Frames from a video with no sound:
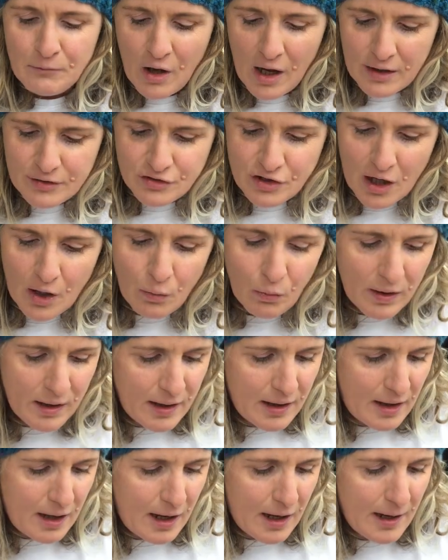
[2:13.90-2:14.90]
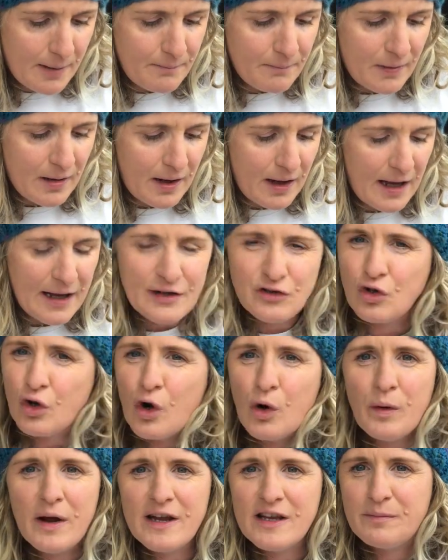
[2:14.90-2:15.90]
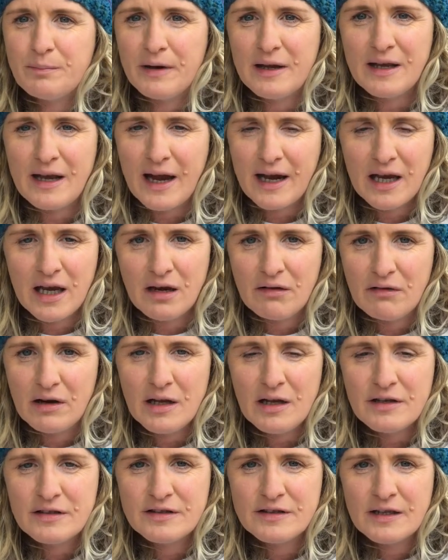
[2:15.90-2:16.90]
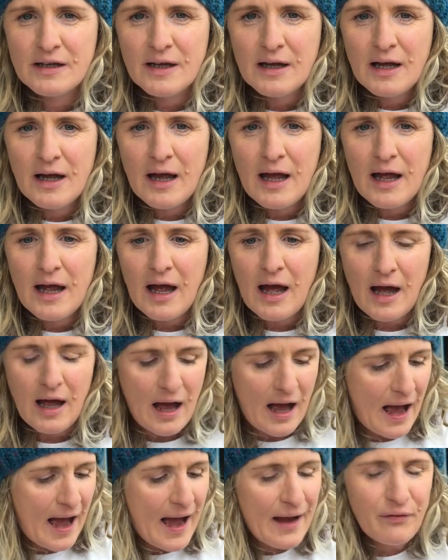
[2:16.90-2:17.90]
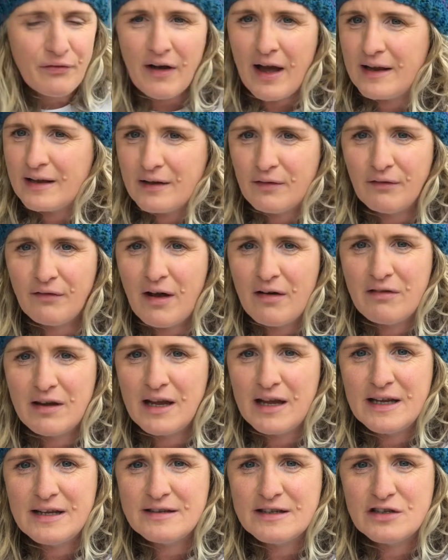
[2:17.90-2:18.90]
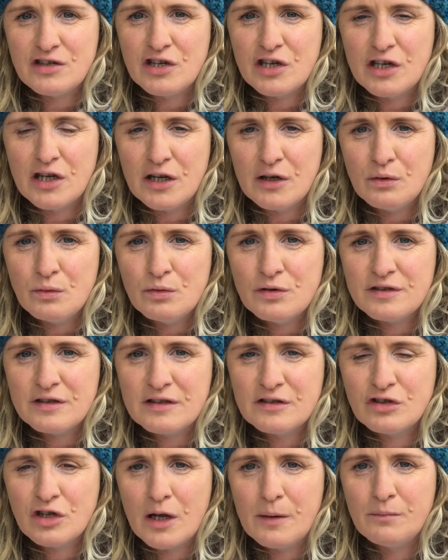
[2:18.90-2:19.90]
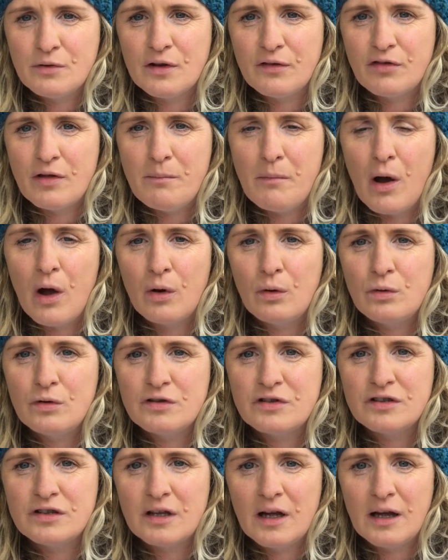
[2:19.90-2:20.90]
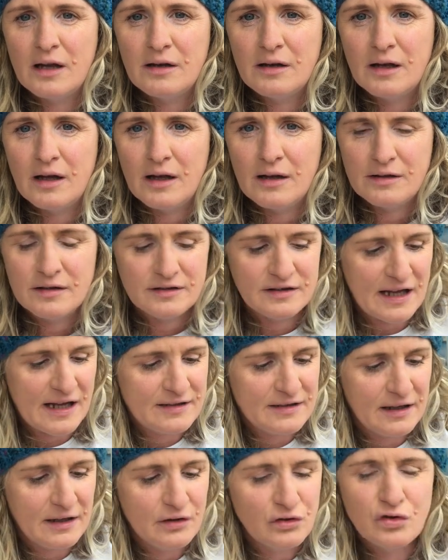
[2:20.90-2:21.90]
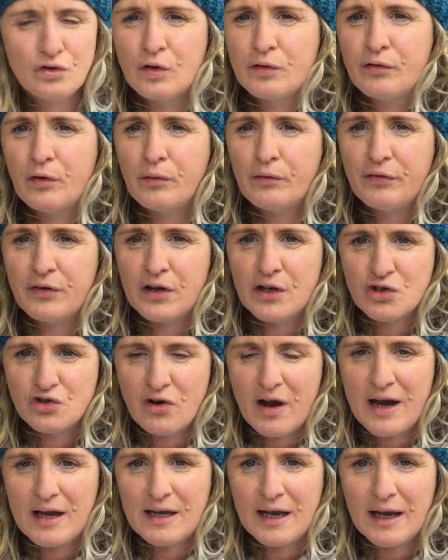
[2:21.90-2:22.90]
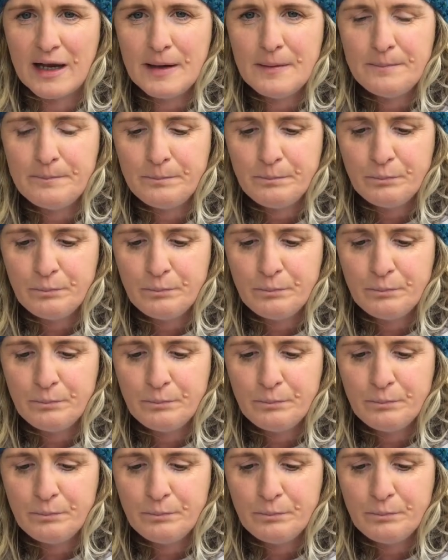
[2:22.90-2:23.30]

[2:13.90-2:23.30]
So um, it's always been accurate. I find it very easy to use in terms of the modes and, and setting stuff up for your training.